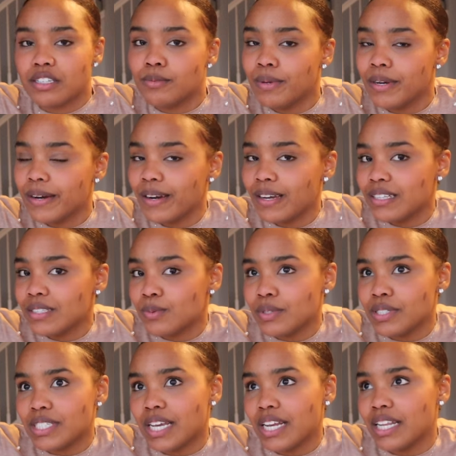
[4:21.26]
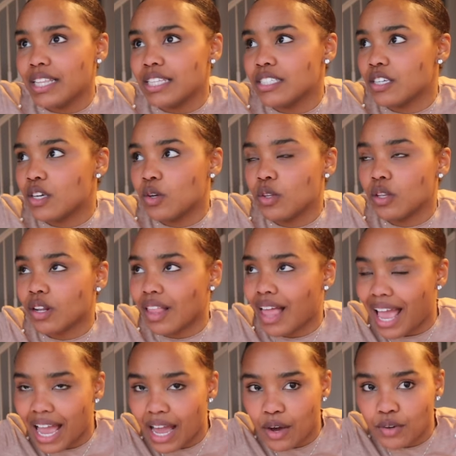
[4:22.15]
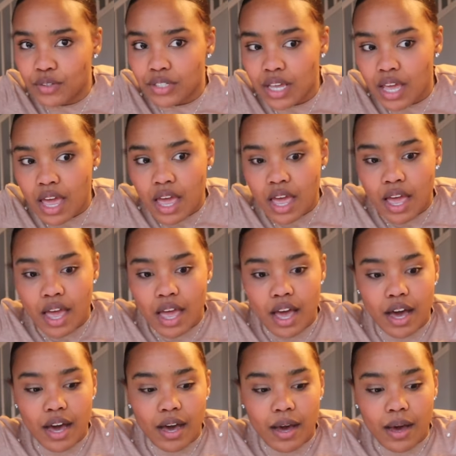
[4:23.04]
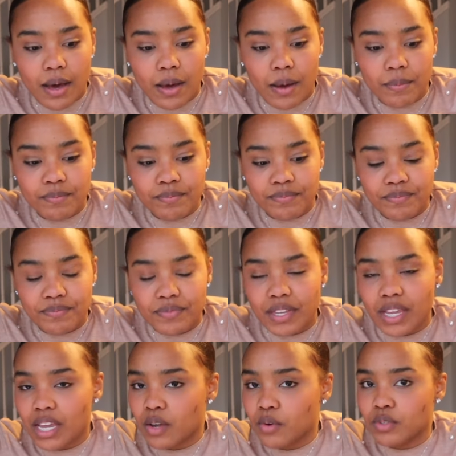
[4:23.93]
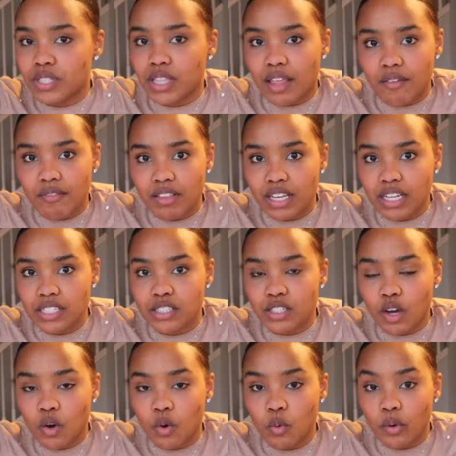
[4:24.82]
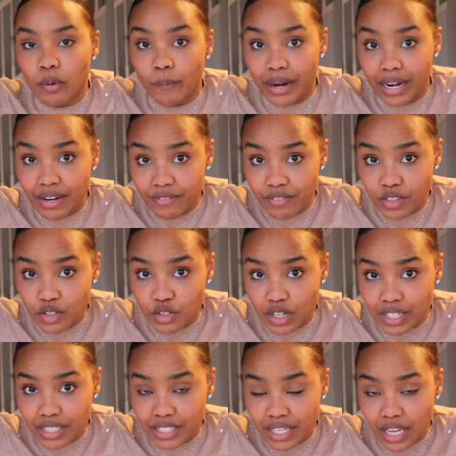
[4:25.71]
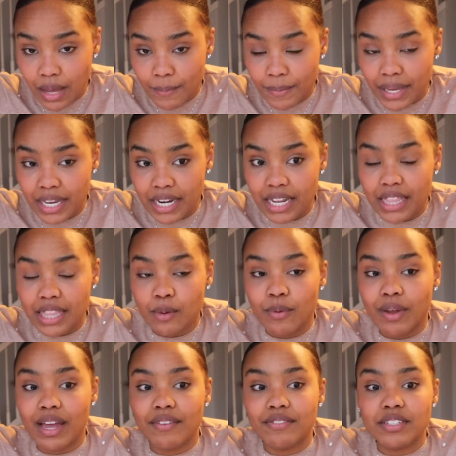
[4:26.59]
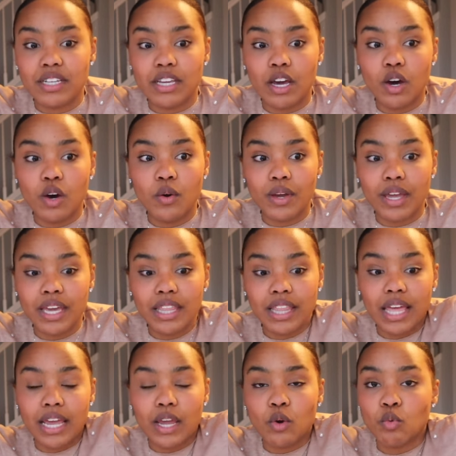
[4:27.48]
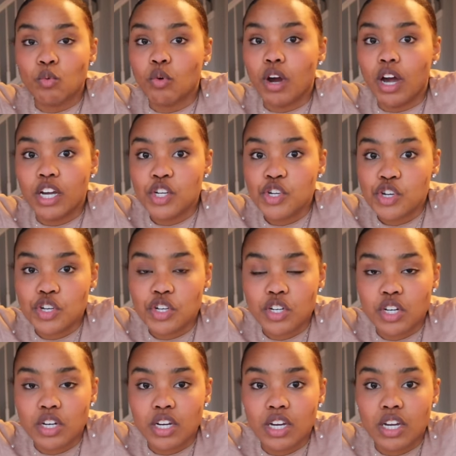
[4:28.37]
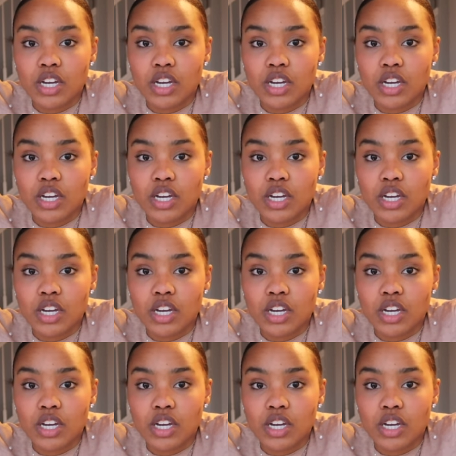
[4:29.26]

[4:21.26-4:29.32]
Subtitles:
experience. We stayed in this cute little house. It was lovely. So we're waiting for the dress to come in, and then we have to go get like rush